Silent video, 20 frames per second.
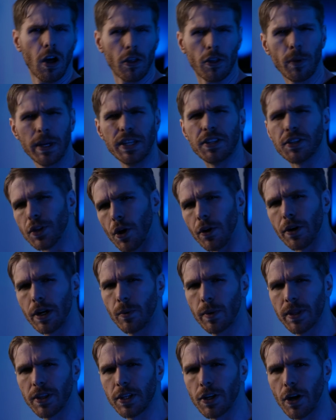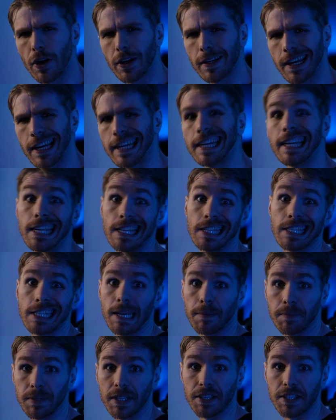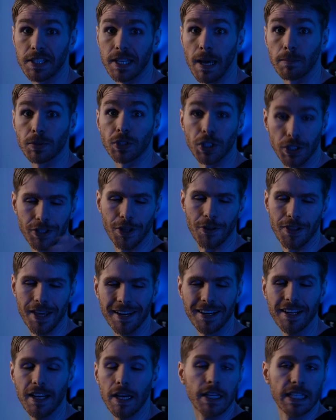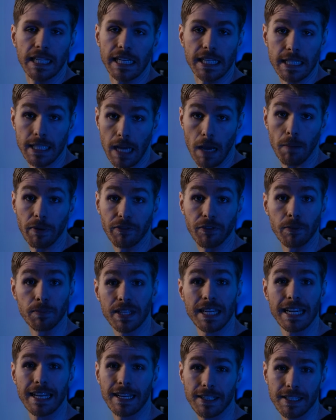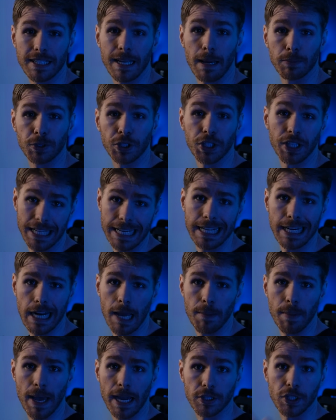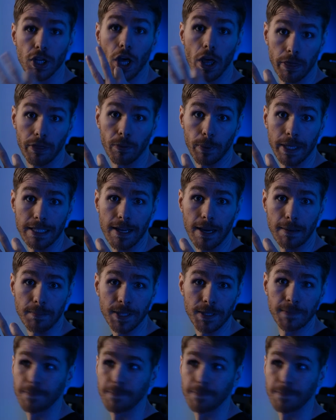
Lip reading: Although he started with The Dark Knight, he skipped Inception, though that didn't stop me from seeing Inception in IMAX 3 times.